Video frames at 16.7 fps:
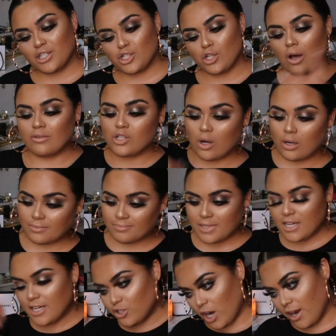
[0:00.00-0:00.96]
So I'll talk,
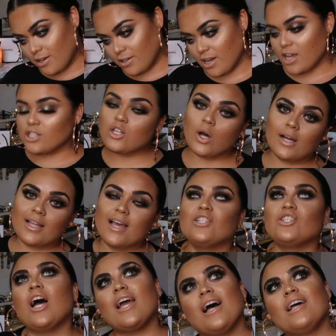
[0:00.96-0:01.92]
try on, talk,
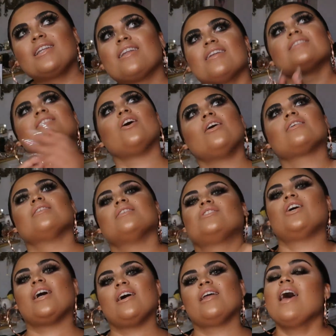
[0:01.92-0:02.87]
try on.
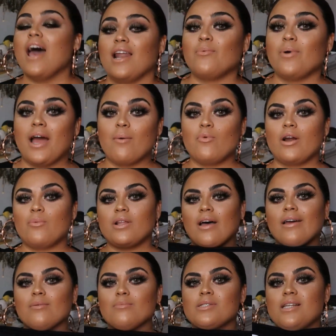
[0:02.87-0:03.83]
Anyway, I'm wearing one of
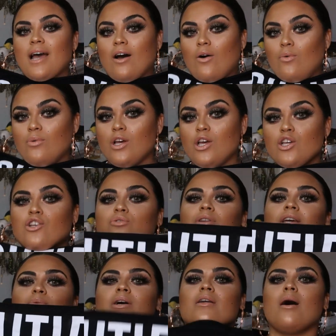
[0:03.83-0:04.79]
the items now.
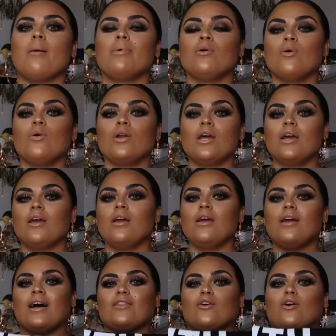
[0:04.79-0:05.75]
Cutie with a
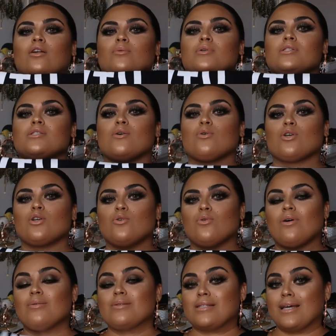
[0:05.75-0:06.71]
booty. I thought it was so
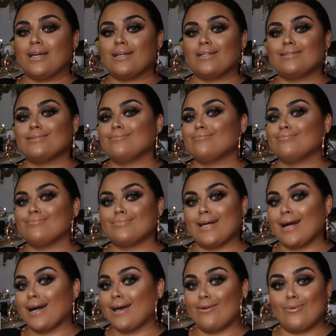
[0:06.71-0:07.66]
cute. I was like,
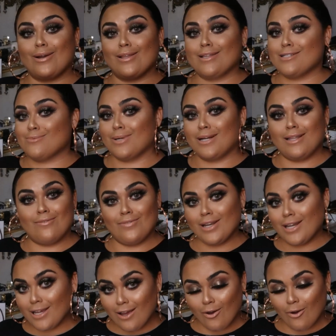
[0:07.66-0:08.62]
I gotta wear this one in the
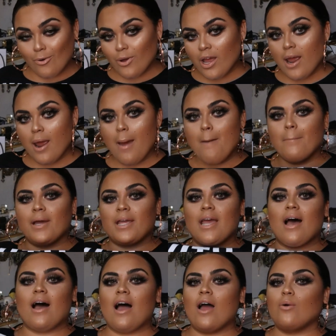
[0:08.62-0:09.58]
video. But
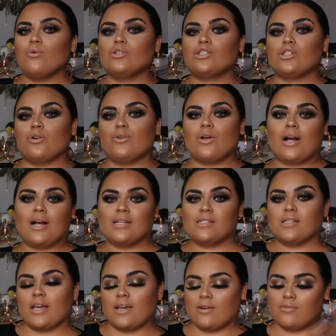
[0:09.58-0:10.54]
yeah, I will show you
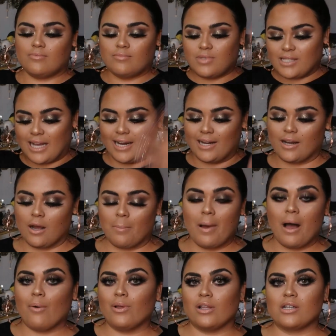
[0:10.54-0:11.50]
guys like standing
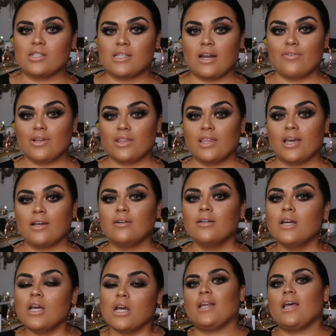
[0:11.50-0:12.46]
up how it looks and
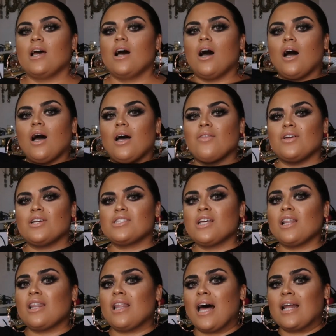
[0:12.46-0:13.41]
everything. There's
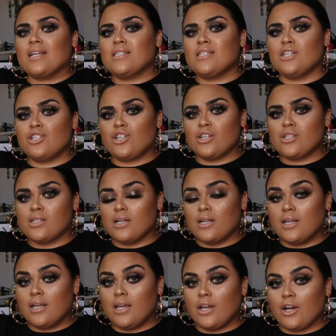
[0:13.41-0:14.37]
a lot of t-shirts
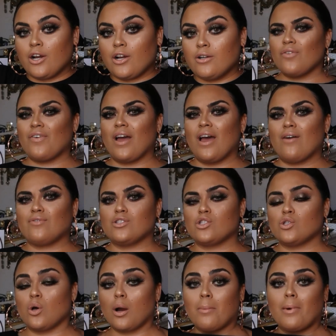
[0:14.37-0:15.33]
in here. If I have
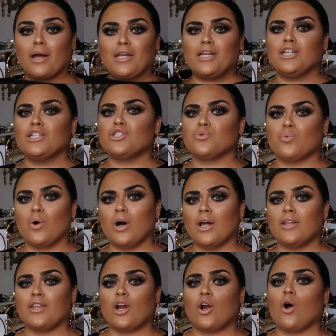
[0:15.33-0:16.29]
to talk about each
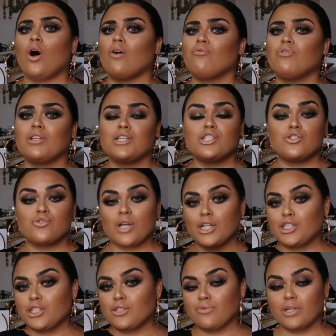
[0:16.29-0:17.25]
one, they're all really
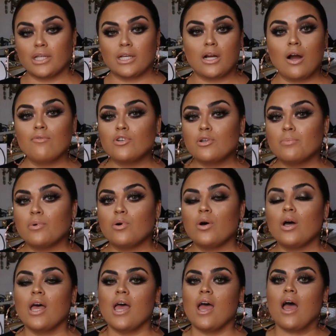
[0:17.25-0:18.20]
stretchy, really
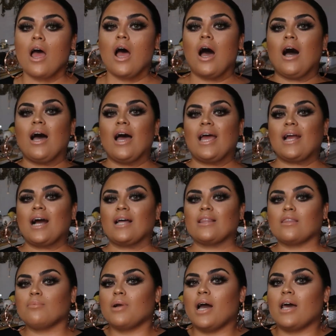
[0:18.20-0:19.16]
comfortable. I
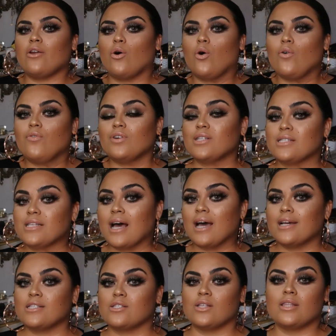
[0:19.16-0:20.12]
got them kind of
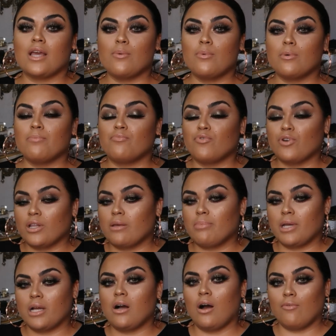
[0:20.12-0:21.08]
oversized so they would
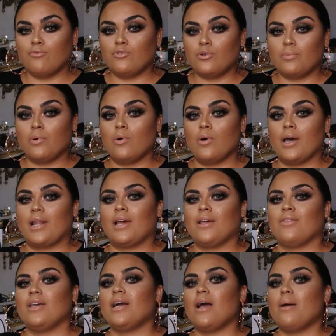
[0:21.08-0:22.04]
really be comfortable. And I
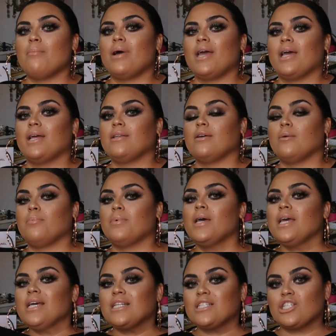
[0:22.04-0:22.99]
think I might end up
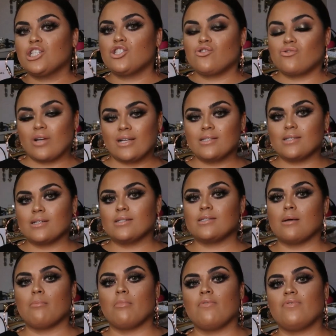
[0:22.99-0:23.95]

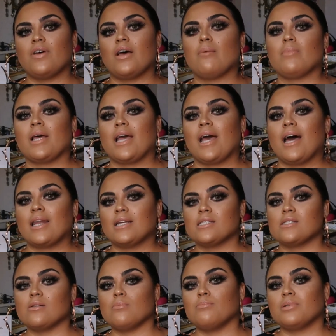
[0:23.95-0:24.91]
distressing some of them, like
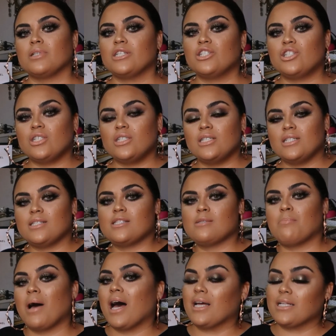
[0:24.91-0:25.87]
adding some bleachy
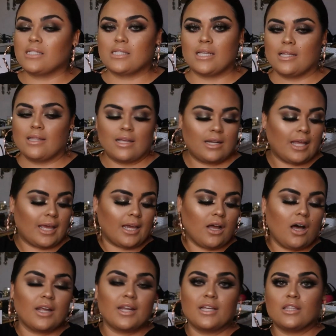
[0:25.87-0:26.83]
spots and then
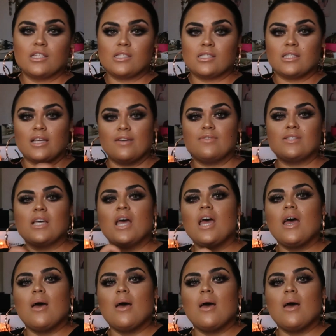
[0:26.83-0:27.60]
like cutting the sleeves.